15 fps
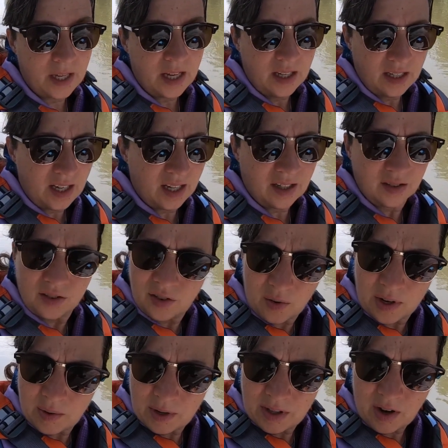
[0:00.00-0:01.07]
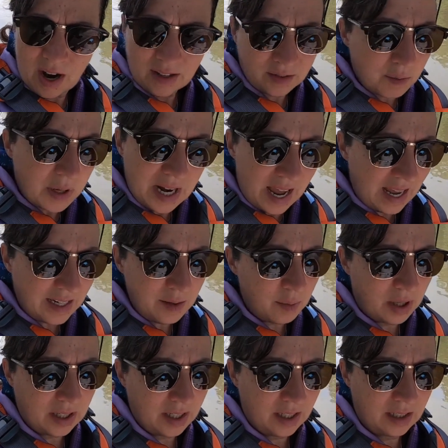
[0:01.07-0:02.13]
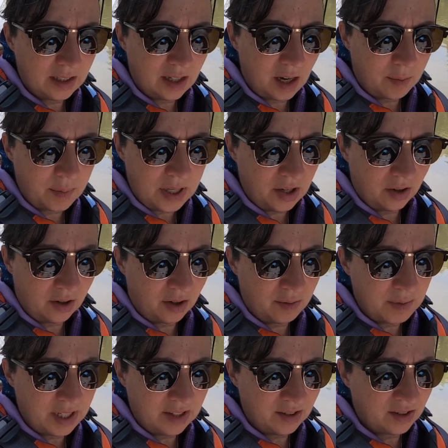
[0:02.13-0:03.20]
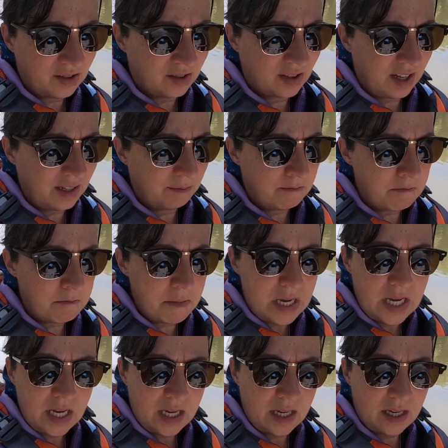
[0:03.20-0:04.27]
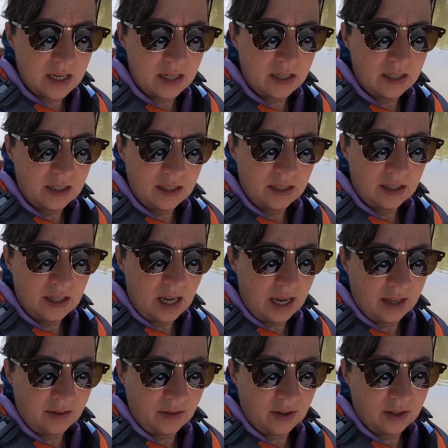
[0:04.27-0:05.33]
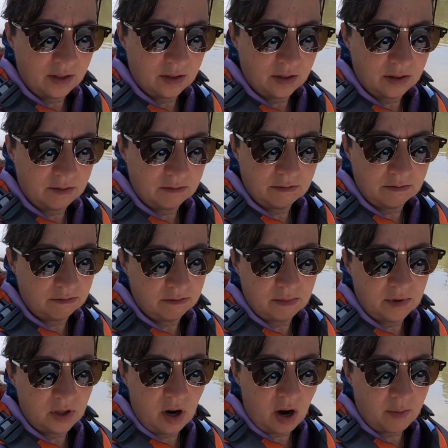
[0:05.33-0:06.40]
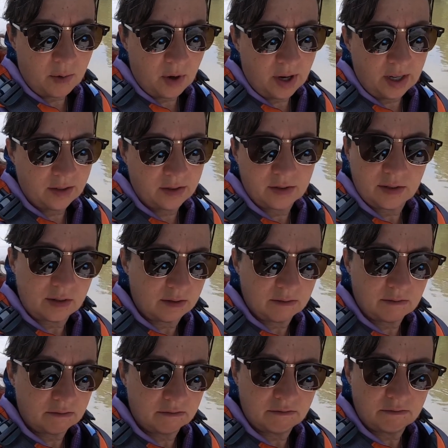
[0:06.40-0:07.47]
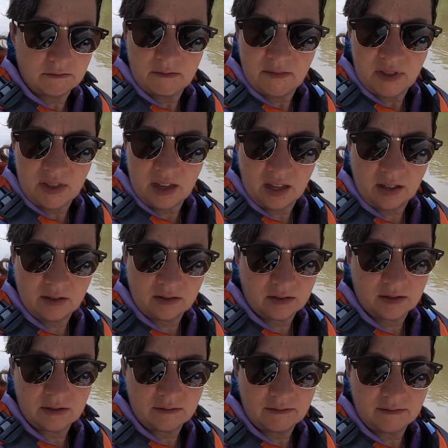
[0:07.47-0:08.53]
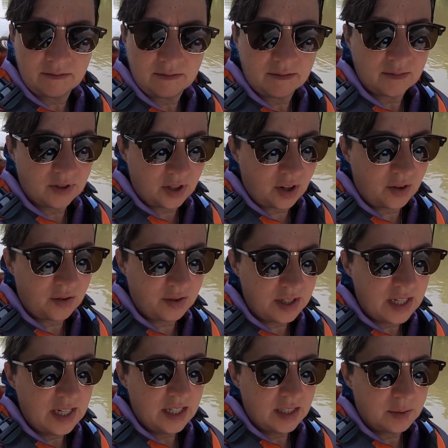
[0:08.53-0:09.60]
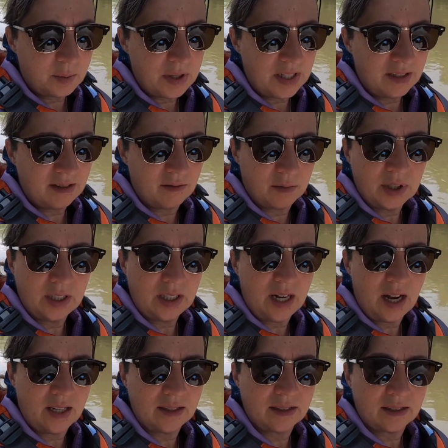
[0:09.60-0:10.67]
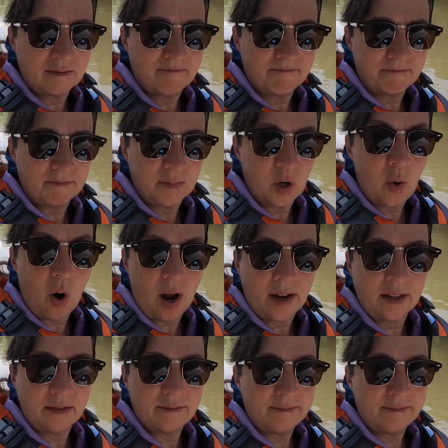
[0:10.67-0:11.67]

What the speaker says: Yeah. So anyway, there hasn't been anybody up here. I mean, it's just like me and the cormorants and things. So it's been really nice and quiet.